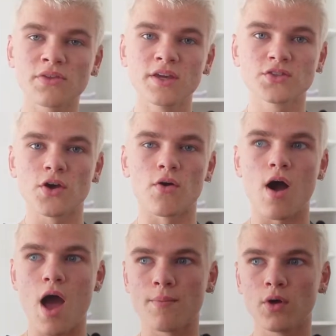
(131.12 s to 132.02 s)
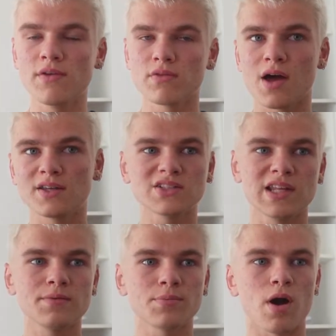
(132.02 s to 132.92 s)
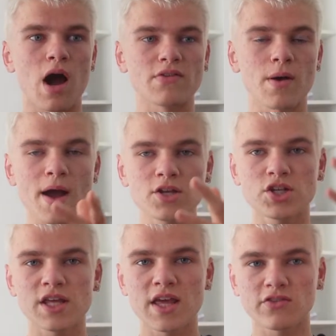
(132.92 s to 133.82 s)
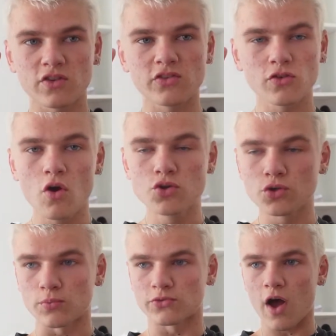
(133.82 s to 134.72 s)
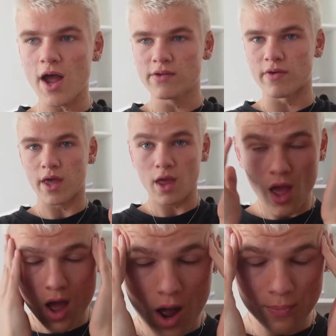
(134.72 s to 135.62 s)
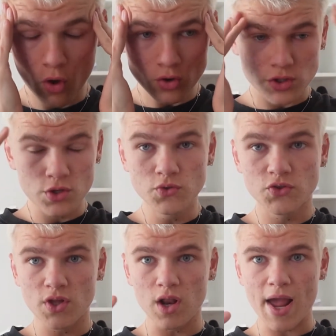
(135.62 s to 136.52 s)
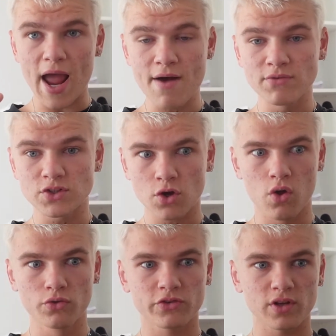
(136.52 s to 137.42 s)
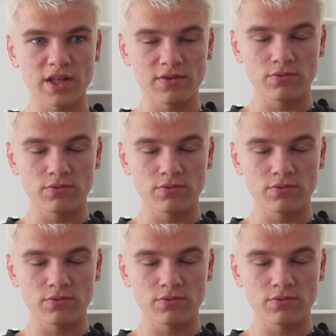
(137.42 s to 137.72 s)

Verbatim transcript: thing is though, right, I'm not even like sleep deprived. I'm actually, it's the social side of it. I'm not used to like having to constantly